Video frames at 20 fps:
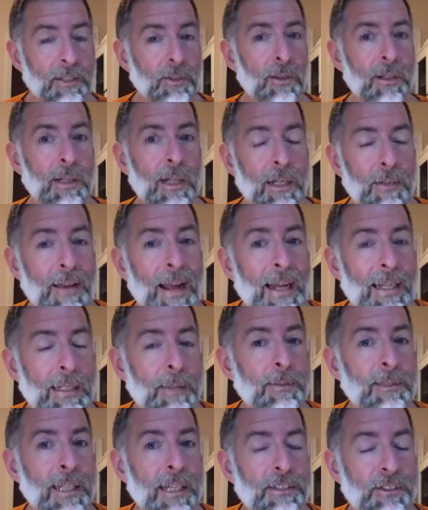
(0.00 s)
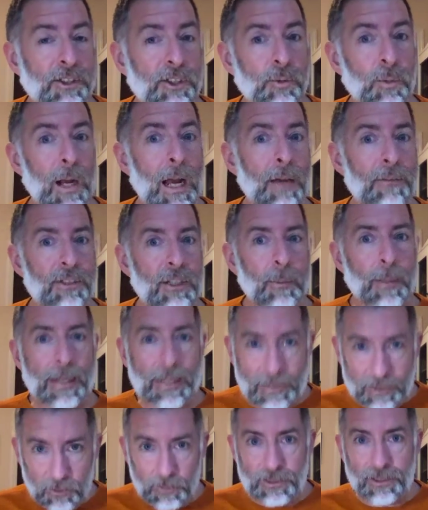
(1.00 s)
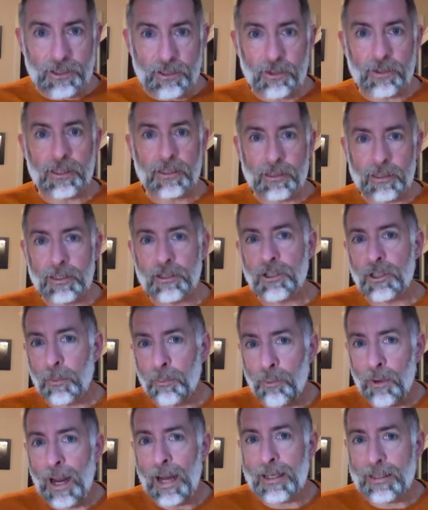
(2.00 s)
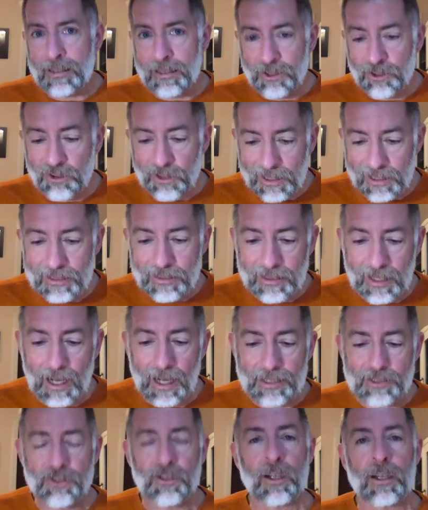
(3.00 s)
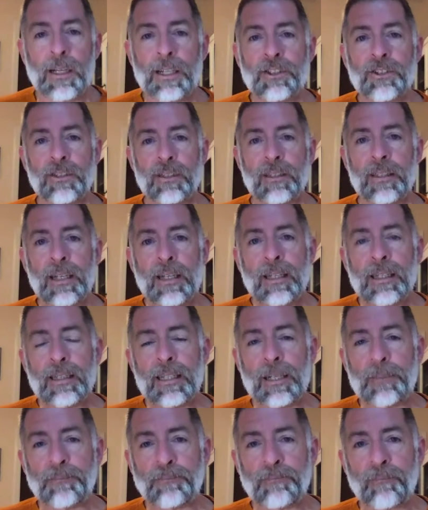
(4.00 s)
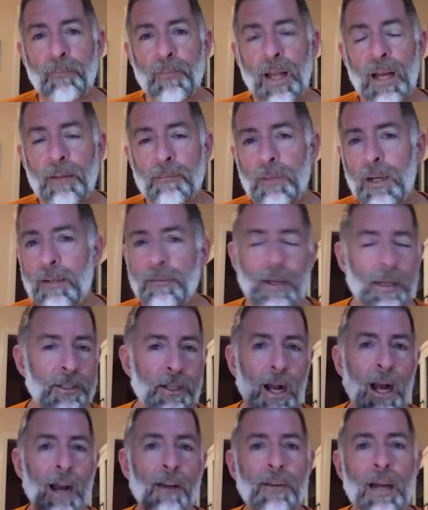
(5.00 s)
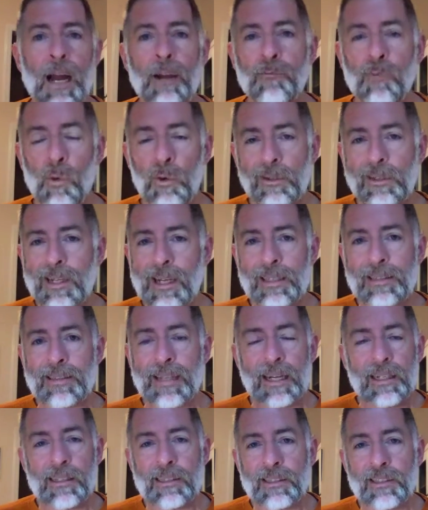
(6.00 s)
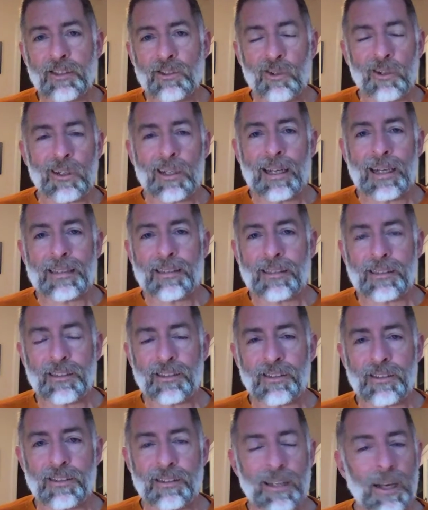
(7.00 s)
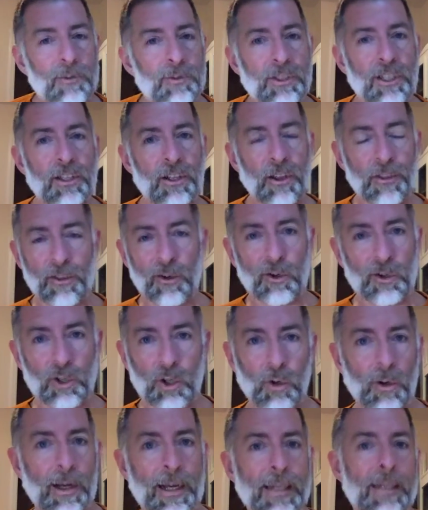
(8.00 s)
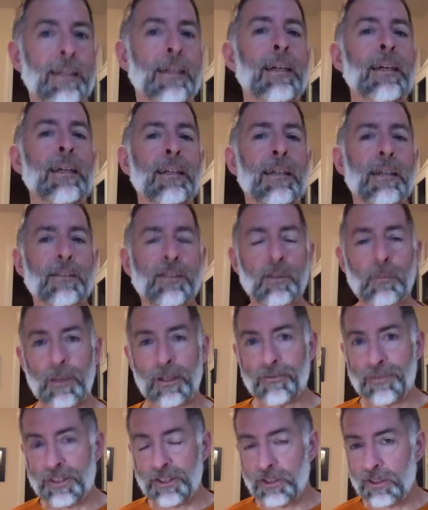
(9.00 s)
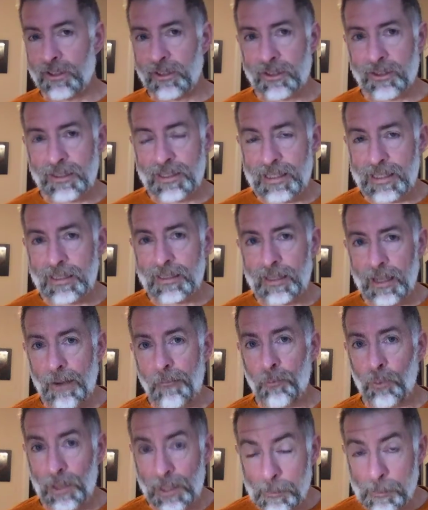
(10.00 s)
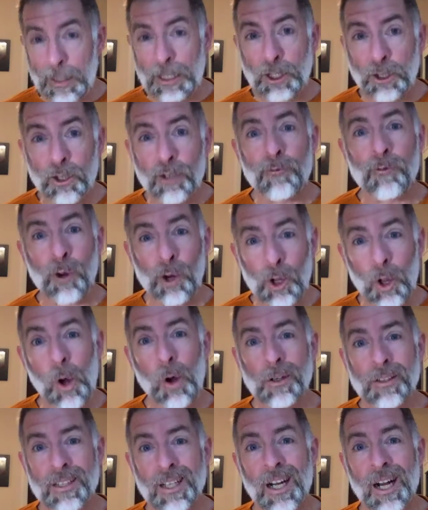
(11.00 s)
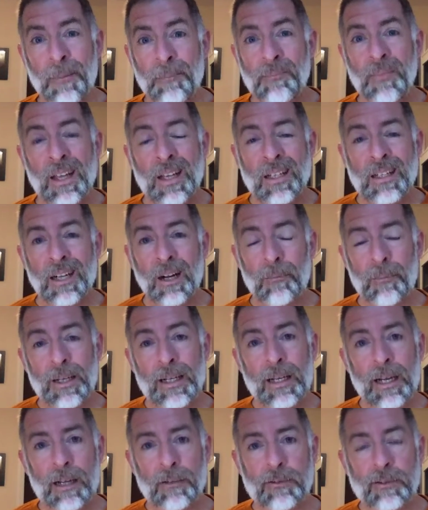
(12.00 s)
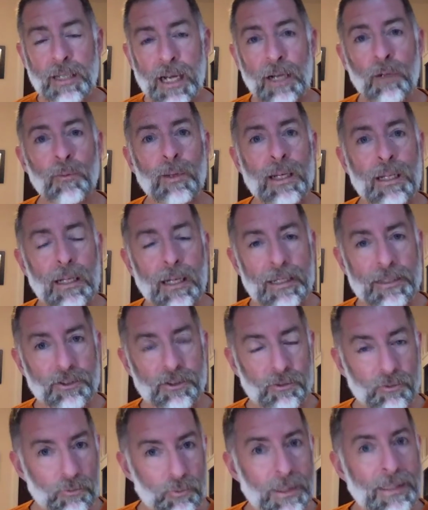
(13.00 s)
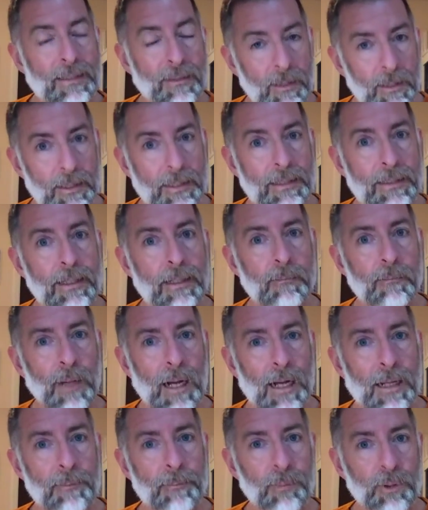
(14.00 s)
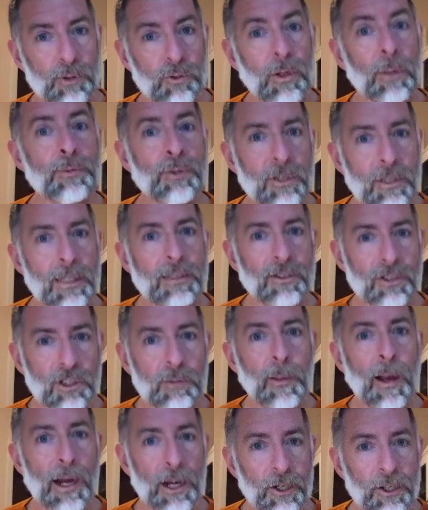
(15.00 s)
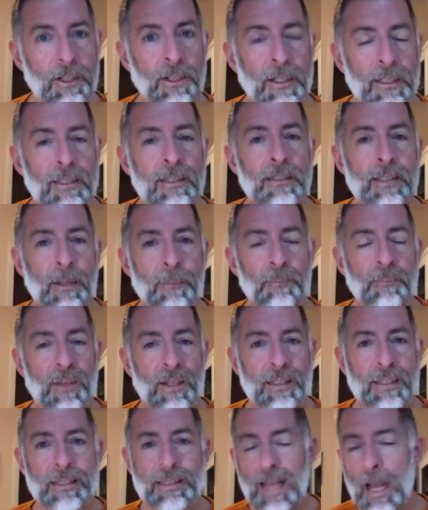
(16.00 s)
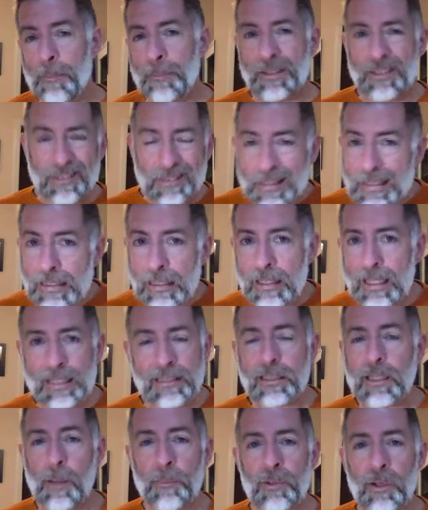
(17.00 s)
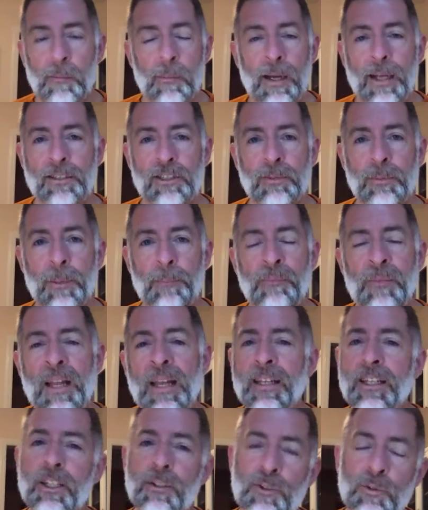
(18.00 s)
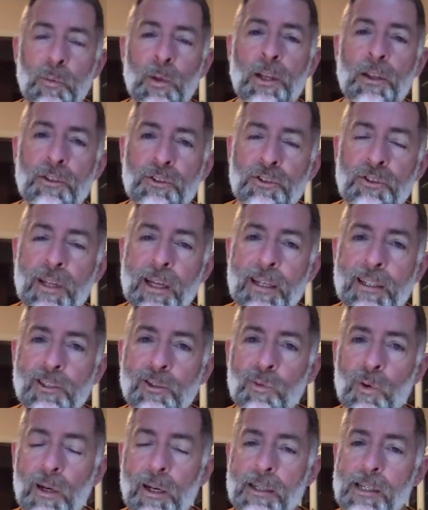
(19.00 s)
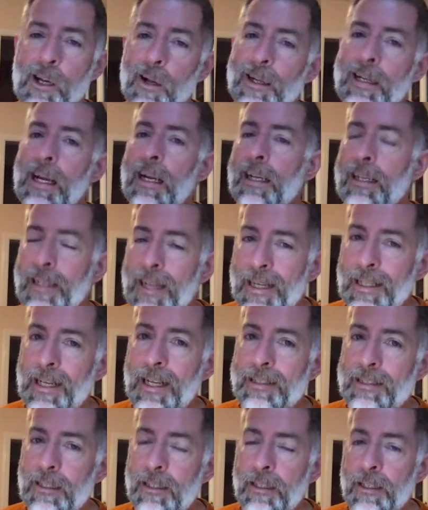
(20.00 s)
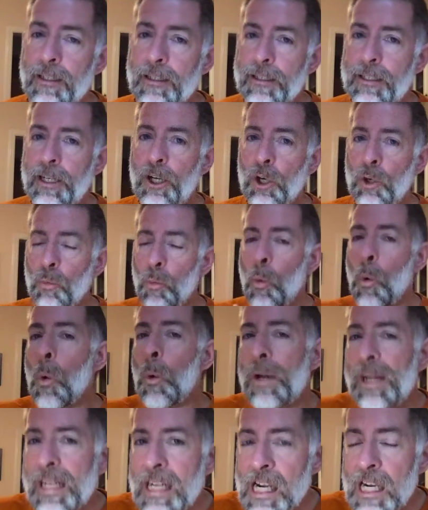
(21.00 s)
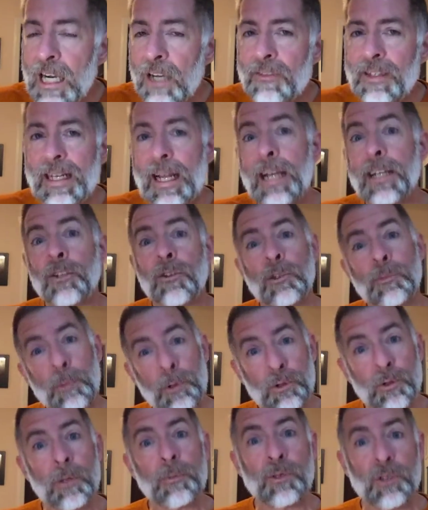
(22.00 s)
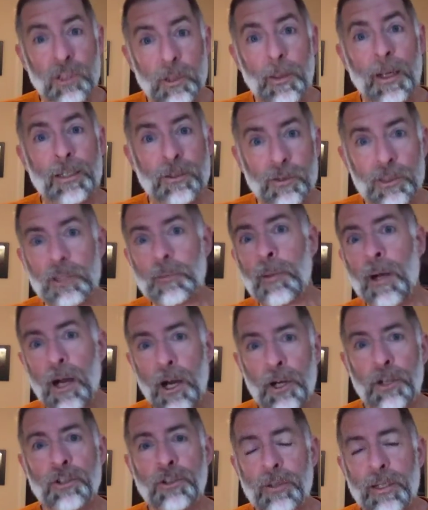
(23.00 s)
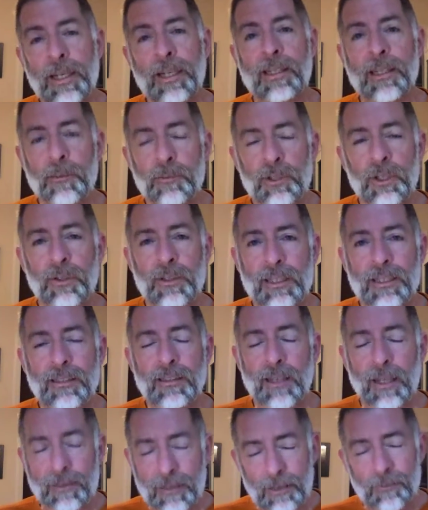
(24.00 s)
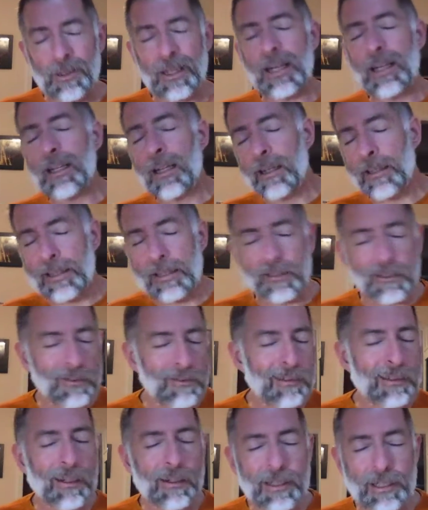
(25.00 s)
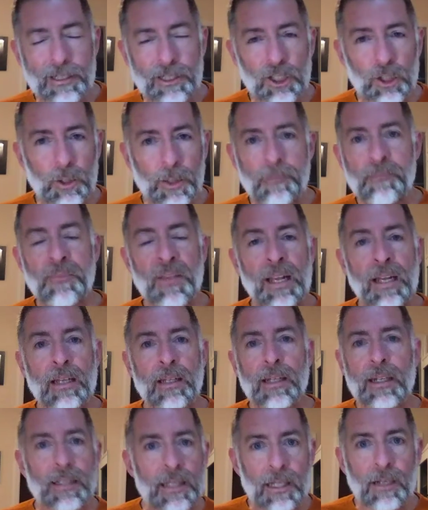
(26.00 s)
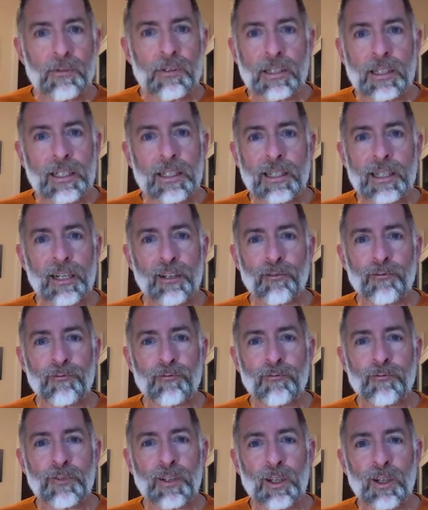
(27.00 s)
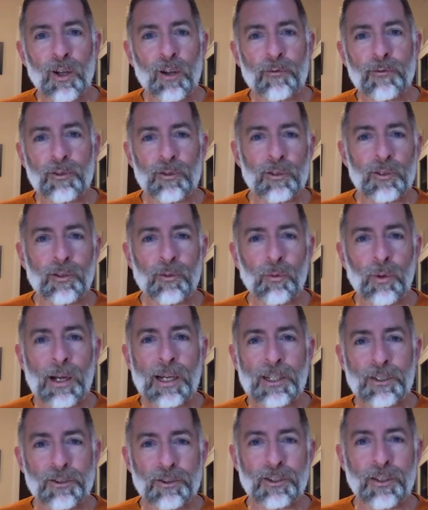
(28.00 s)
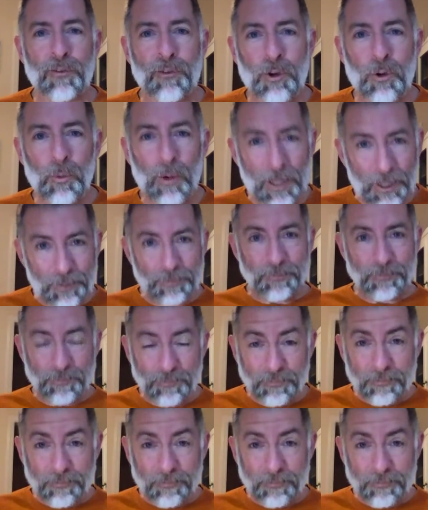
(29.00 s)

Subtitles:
there are a lot of adaptations we're having to make as we still continue to practice in isolation. I've worn contact lenses or glasses since I was in the third grade. So my vision has not really been good for a long time. And I kind of realized recently that my prescription has expired. And this happened in the last couple of months. But, you know, it's one of those things where, I kind of got the warning of it. Hey, your prescription's about to expire. You need to come do this. And I thought, well, I'll get to it. And then everything kind of fell off the rails, if you will.